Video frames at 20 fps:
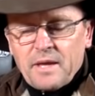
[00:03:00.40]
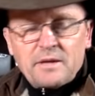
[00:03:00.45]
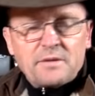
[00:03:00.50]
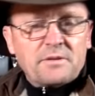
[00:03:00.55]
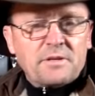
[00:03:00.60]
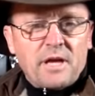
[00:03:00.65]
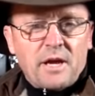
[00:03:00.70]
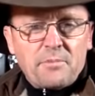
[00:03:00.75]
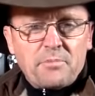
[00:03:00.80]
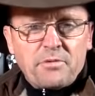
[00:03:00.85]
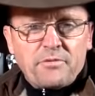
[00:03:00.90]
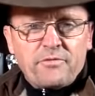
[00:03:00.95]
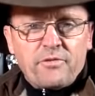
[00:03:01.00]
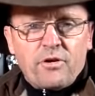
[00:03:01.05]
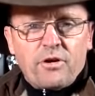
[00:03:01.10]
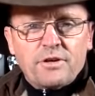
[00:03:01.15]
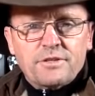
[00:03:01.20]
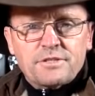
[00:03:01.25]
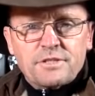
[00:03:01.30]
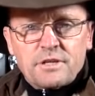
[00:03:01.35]
you know
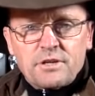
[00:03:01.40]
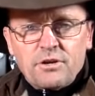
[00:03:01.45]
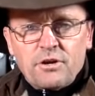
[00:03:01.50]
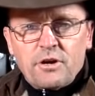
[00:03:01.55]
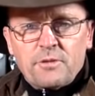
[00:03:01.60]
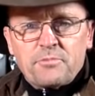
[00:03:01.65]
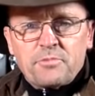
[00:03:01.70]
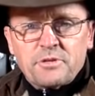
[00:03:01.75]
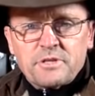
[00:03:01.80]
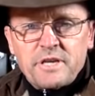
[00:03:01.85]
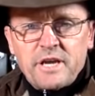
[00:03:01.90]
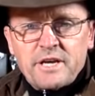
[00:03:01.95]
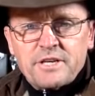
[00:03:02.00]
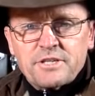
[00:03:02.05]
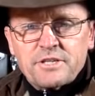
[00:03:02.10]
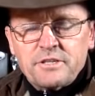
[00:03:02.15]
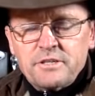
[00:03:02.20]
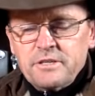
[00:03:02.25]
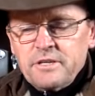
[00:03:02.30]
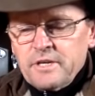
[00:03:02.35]
provides a lot of
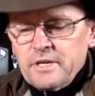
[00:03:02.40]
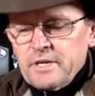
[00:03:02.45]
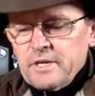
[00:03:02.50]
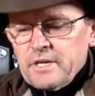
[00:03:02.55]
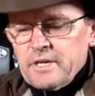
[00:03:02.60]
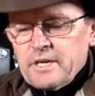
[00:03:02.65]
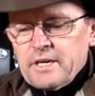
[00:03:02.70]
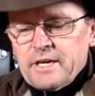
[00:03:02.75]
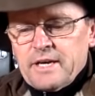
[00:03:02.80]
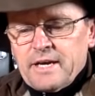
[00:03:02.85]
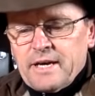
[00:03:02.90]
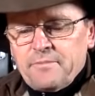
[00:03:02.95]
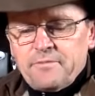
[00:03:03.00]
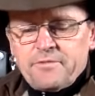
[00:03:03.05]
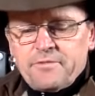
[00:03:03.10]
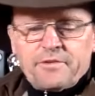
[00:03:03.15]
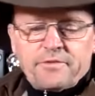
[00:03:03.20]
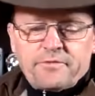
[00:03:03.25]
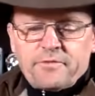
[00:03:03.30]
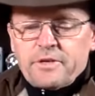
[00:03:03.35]
protection uh,
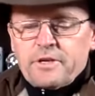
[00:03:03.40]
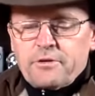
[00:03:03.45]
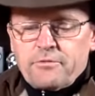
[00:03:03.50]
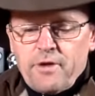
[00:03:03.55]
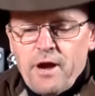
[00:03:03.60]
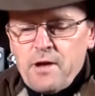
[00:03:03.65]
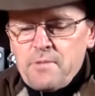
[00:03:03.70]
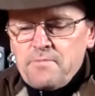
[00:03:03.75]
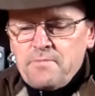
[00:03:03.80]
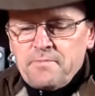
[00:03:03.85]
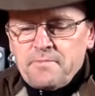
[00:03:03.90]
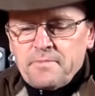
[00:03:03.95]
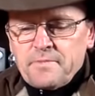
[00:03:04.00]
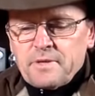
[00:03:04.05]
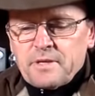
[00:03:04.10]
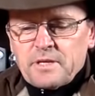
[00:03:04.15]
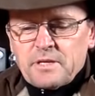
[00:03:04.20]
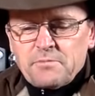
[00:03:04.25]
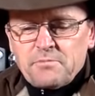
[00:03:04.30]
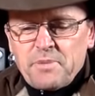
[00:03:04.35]
for, for, your rope
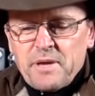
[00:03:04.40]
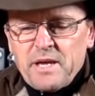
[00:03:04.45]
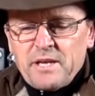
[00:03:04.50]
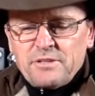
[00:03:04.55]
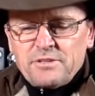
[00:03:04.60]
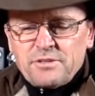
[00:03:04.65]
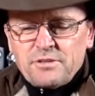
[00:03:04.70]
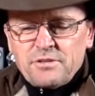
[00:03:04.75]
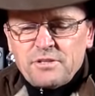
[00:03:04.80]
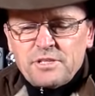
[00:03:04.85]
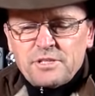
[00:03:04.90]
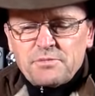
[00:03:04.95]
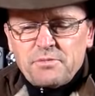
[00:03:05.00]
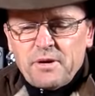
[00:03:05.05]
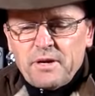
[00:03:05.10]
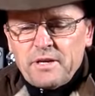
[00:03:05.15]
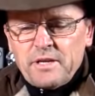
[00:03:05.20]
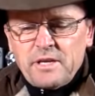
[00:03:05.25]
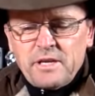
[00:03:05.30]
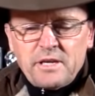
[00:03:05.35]
compared to this
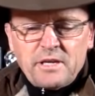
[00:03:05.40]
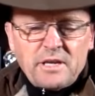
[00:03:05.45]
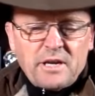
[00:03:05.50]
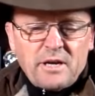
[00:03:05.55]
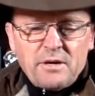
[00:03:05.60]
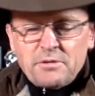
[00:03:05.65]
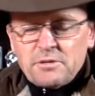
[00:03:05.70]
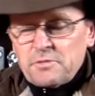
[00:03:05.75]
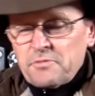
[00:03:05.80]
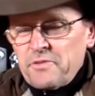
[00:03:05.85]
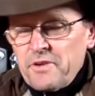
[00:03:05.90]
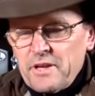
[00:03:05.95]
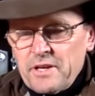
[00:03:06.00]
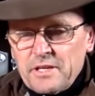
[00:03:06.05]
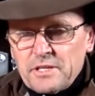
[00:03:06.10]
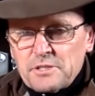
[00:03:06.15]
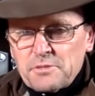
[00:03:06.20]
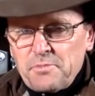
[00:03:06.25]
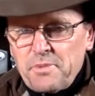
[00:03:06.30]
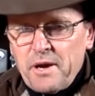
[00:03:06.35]
one here. You know, it's
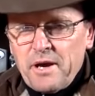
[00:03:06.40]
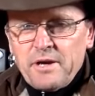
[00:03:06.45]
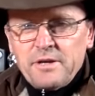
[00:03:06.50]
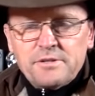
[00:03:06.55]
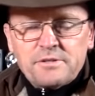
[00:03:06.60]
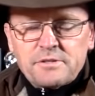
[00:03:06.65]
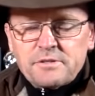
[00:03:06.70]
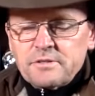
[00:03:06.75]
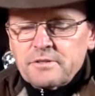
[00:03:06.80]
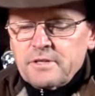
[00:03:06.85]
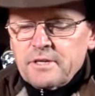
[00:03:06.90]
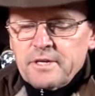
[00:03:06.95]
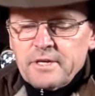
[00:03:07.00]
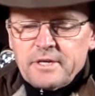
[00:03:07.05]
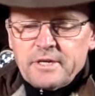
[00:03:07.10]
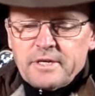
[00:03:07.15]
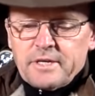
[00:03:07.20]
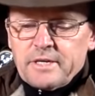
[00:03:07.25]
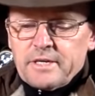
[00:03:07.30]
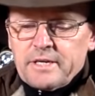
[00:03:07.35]
fairly exposed and
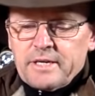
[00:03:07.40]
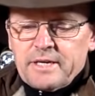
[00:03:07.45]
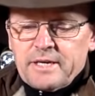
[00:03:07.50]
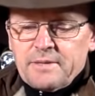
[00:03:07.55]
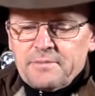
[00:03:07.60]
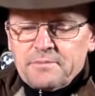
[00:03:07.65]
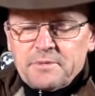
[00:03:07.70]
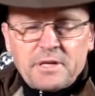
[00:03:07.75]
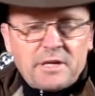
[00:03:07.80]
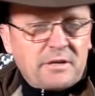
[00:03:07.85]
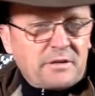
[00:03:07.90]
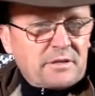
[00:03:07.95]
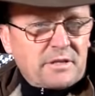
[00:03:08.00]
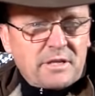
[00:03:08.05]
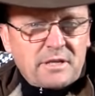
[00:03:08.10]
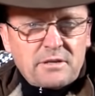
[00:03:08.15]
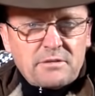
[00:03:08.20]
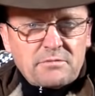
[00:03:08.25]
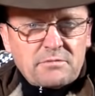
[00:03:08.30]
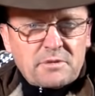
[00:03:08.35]
um, you know
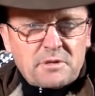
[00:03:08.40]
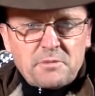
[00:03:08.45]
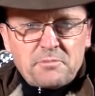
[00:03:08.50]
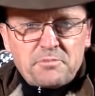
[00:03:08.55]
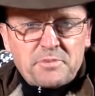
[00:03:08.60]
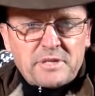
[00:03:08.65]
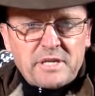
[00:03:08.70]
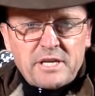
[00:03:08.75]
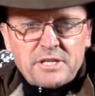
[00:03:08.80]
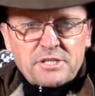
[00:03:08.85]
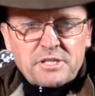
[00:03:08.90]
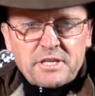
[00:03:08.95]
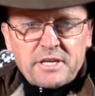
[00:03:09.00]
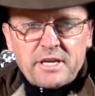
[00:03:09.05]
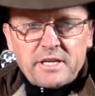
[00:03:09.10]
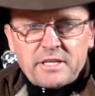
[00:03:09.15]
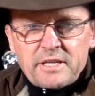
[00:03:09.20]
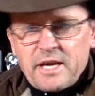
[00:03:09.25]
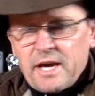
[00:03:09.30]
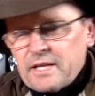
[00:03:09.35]
get could potentially
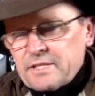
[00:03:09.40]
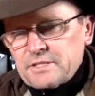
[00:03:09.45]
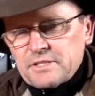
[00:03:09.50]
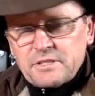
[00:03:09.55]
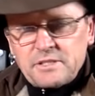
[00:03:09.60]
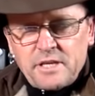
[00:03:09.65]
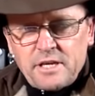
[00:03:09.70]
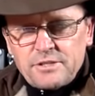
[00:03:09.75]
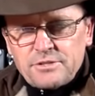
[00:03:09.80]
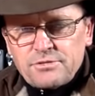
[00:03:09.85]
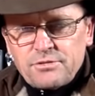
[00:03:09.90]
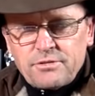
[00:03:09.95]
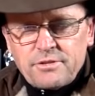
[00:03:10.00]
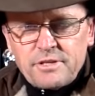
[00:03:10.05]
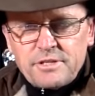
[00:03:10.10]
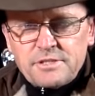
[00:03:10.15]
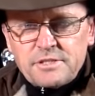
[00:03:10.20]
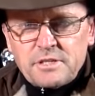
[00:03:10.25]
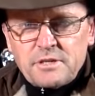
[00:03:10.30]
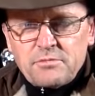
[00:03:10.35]
get cuts and those sort of
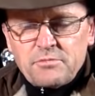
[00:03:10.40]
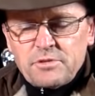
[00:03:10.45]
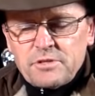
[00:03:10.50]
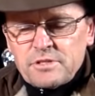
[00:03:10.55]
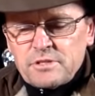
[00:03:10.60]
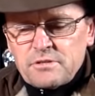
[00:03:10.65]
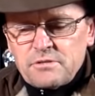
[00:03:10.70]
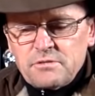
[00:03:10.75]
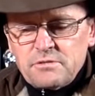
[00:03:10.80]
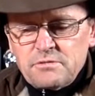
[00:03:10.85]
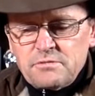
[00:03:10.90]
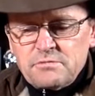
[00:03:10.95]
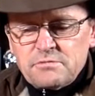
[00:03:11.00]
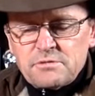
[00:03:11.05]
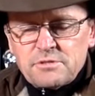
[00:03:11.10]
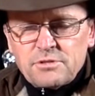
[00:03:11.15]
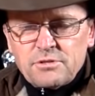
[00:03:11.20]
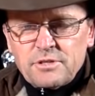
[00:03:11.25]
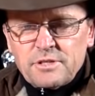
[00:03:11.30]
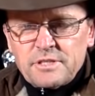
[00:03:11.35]
things in it, which could
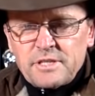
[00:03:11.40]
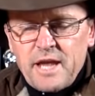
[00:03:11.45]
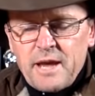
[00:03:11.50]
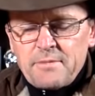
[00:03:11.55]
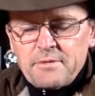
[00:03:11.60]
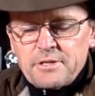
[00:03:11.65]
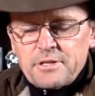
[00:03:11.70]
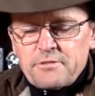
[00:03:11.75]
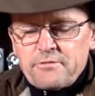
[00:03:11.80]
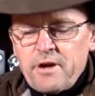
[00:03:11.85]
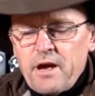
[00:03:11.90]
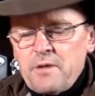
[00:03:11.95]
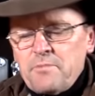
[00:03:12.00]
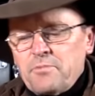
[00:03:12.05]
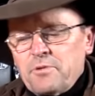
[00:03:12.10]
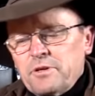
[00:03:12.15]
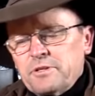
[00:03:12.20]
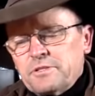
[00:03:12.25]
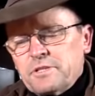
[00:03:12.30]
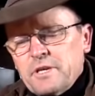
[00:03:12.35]
sort of damage your rope.
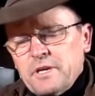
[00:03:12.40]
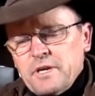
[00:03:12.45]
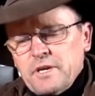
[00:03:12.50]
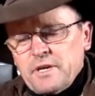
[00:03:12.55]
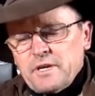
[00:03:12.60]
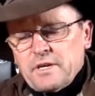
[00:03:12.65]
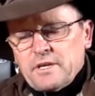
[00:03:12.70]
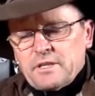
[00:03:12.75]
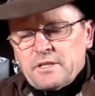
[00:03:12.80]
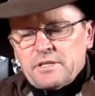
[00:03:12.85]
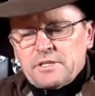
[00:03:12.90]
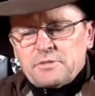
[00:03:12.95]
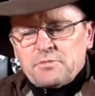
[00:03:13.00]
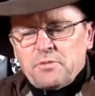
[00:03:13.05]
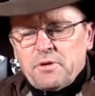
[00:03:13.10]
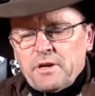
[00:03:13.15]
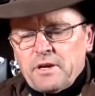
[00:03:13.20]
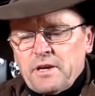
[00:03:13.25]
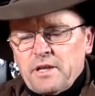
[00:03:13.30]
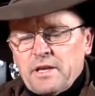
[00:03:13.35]
Whereas this
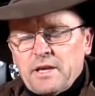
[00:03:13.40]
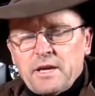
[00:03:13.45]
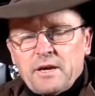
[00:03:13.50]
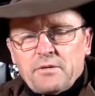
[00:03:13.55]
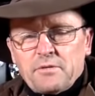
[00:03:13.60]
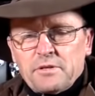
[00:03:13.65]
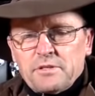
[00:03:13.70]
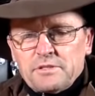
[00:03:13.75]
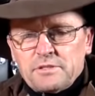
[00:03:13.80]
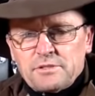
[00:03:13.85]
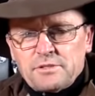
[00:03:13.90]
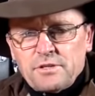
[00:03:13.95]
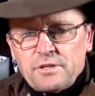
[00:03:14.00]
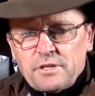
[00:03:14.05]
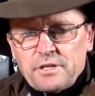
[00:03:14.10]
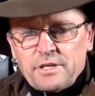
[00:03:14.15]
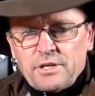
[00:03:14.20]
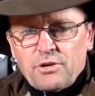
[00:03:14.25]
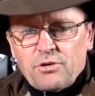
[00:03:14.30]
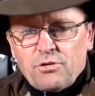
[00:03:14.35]
one now is
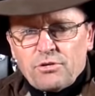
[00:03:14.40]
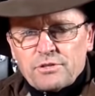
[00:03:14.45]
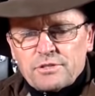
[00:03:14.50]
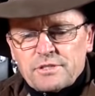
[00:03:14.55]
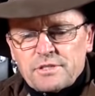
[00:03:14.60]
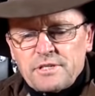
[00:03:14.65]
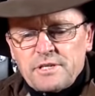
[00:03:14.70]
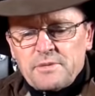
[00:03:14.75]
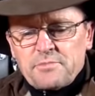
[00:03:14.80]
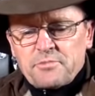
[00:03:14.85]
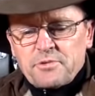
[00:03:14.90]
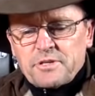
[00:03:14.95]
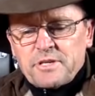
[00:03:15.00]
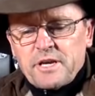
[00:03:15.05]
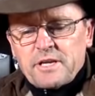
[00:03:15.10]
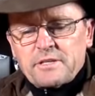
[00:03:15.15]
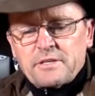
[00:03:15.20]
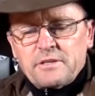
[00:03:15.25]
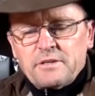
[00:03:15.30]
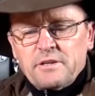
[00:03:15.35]
certainly nicely
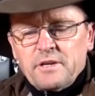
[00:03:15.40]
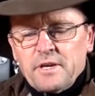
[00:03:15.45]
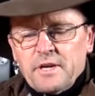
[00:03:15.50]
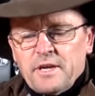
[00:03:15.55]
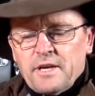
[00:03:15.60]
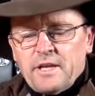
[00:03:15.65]
protected.